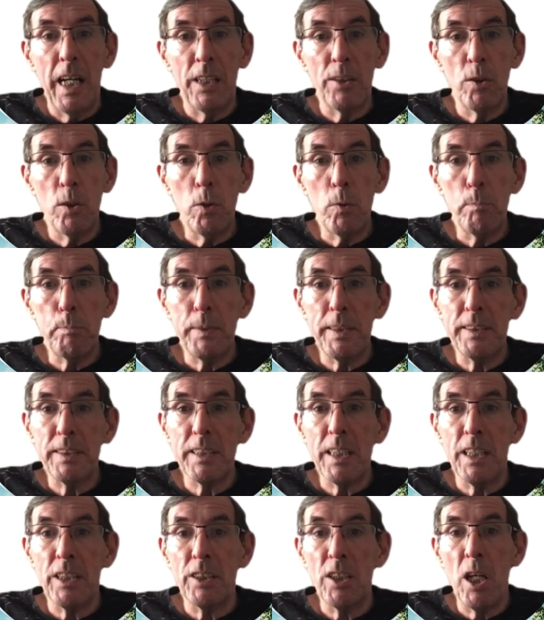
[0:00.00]
an
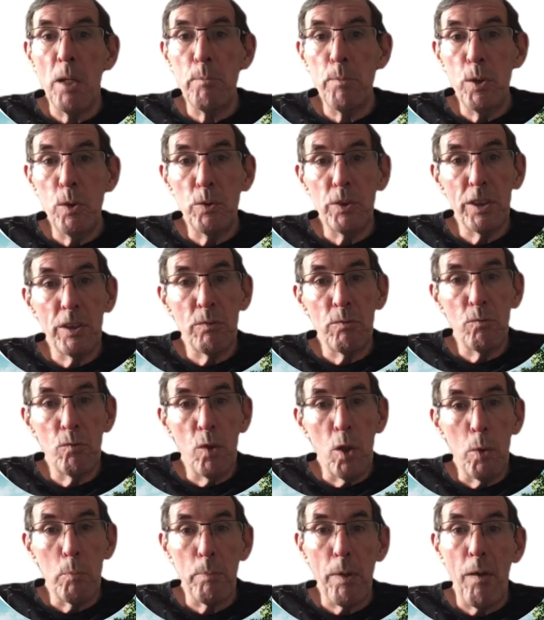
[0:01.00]
upbeat and amusing
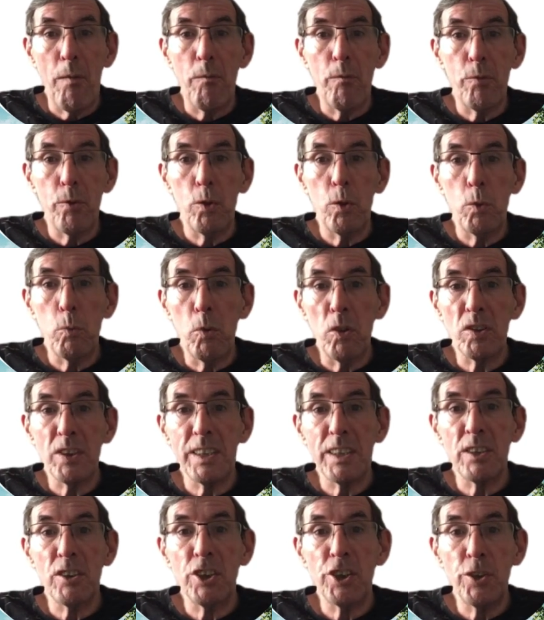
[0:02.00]
romp through what is